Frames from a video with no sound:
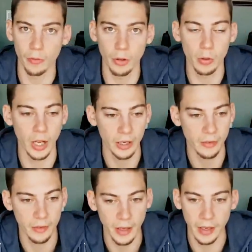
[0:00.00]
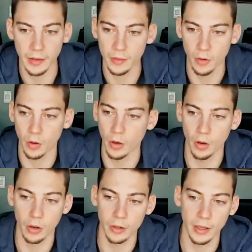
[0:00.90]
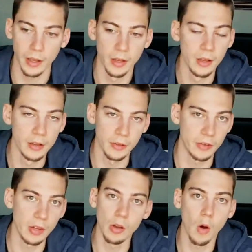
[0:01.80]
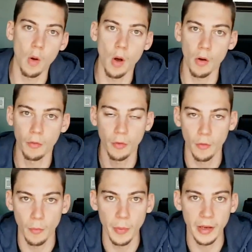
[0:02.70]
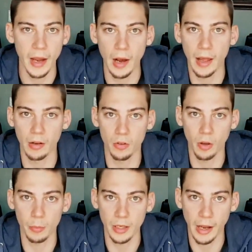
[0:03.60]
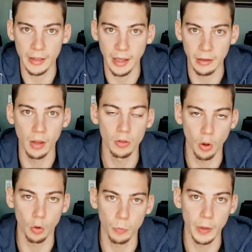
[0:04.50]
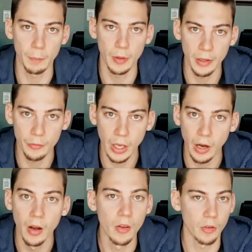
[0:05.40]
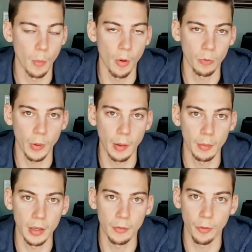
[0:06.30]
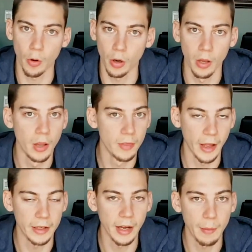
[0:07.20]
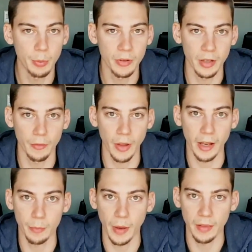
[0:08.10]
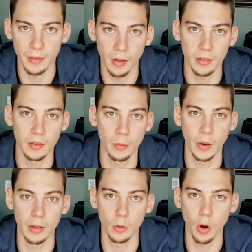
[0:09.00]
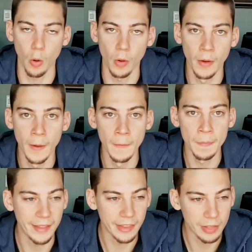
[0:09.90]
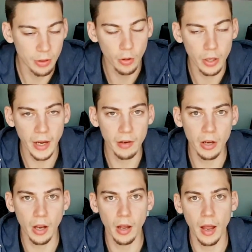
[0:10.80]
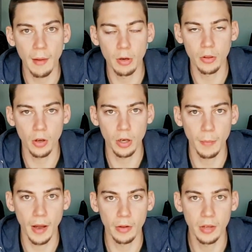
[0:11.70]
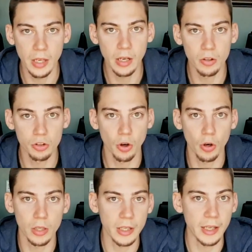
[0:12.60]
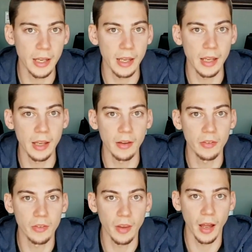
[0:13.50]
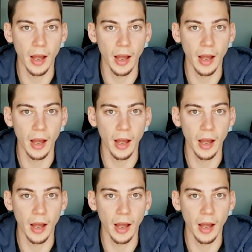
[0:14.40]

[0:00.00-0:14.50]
of the United States or the CEO of a big airline or something like that. Those people live there. So most probably for 99% of the expats, not the way to go. And the third area I want to talk about here shortly is